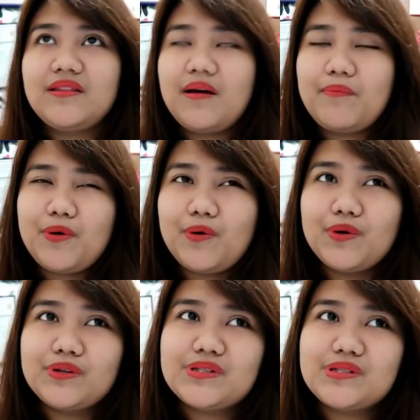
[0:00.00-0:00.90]

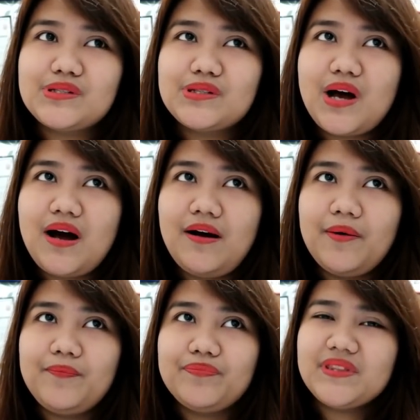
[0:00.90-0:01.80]
Tapos,
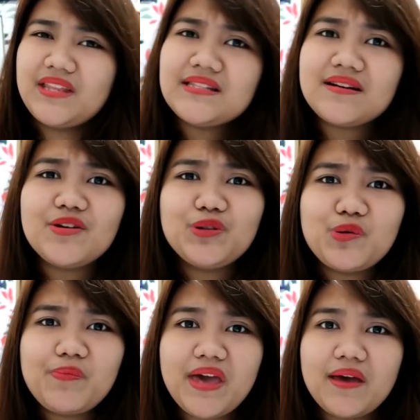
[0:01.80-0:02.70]
that's around
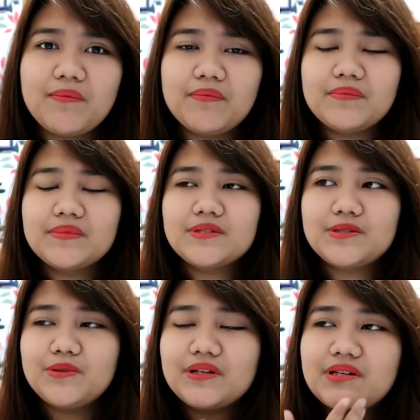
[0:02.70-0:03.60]
2 p.m.
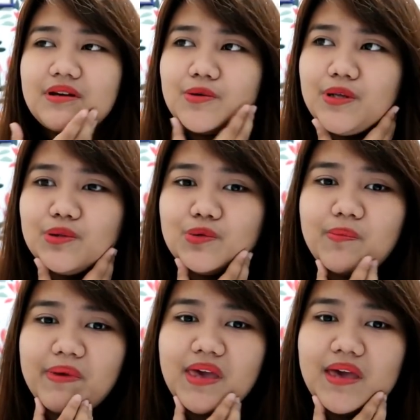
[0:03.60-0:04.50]
So, nag-check ako ng
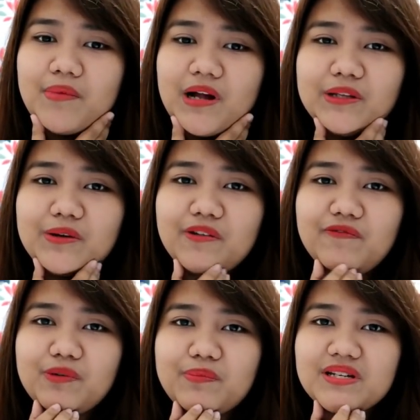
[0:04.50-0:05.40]
2 p.m. under
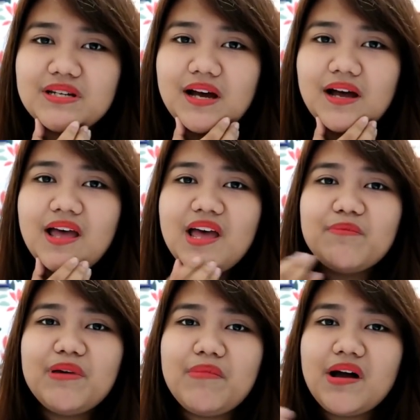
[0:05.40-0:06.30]
review pa siya.
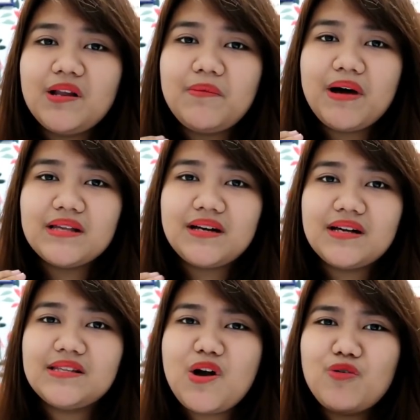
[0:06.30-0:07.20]
May mga nabasa
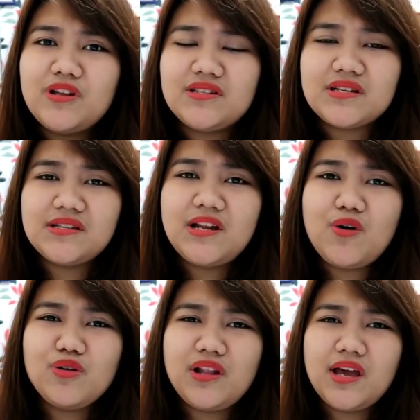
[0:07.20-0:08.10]
kasi ako, nag-check sila
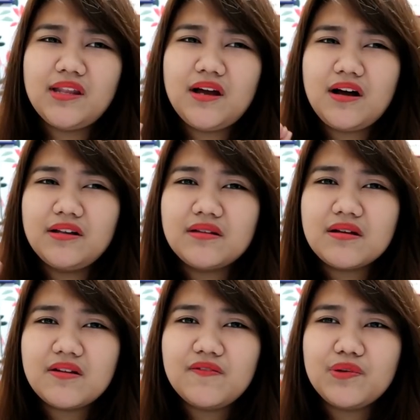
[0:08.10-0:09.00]
online ng
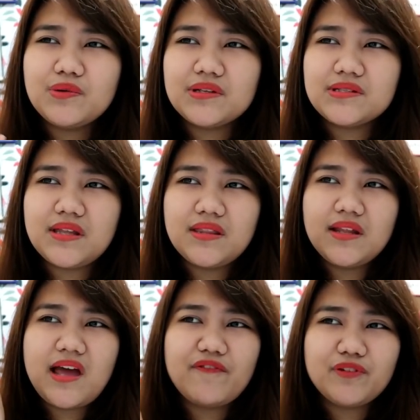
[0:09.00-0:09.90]
under review test, and
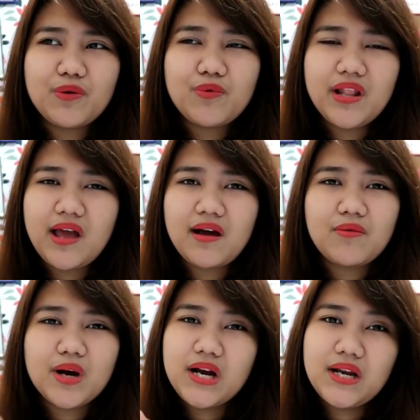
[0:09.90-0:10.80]
then after 1
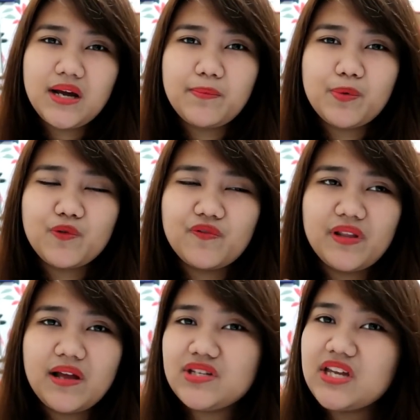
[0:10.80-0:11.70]
hour,
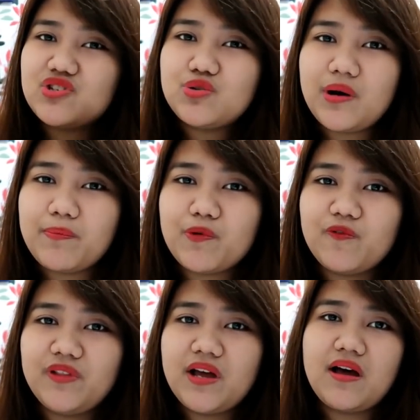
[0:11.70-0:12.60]
na-approve, change to
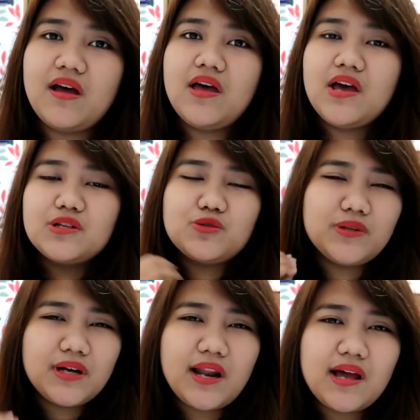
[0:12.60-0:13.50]
approve na. So,
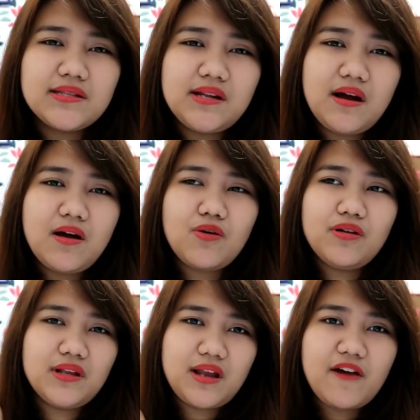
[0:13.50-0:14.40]
nag-klase lang
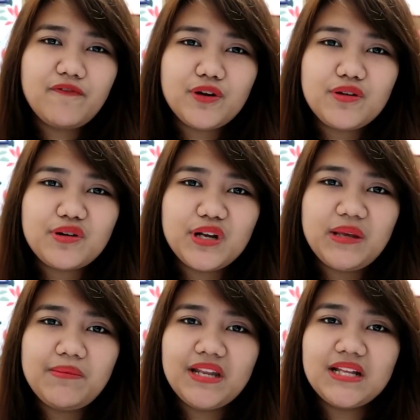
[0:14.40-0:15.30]
ako, and then after
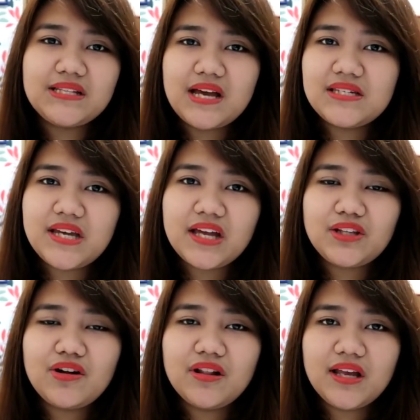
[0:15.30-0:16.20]
30 minutes, I checked
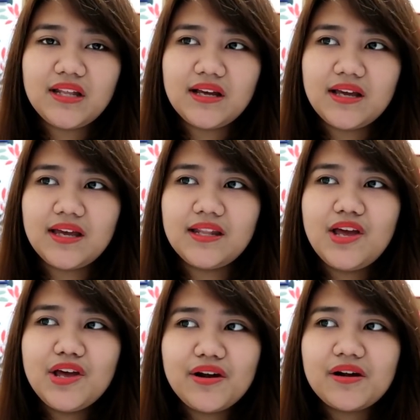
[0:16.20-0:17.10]
online again.
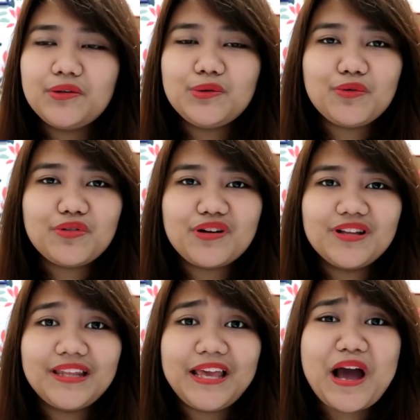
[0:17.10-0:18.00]
Around
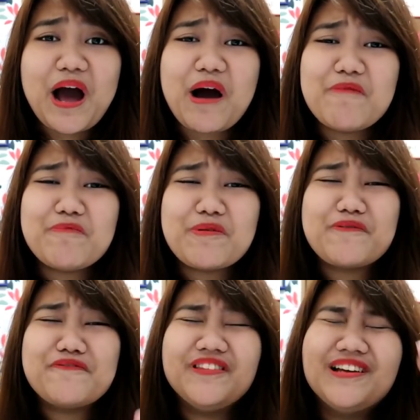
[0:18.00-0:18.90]
2:30, approve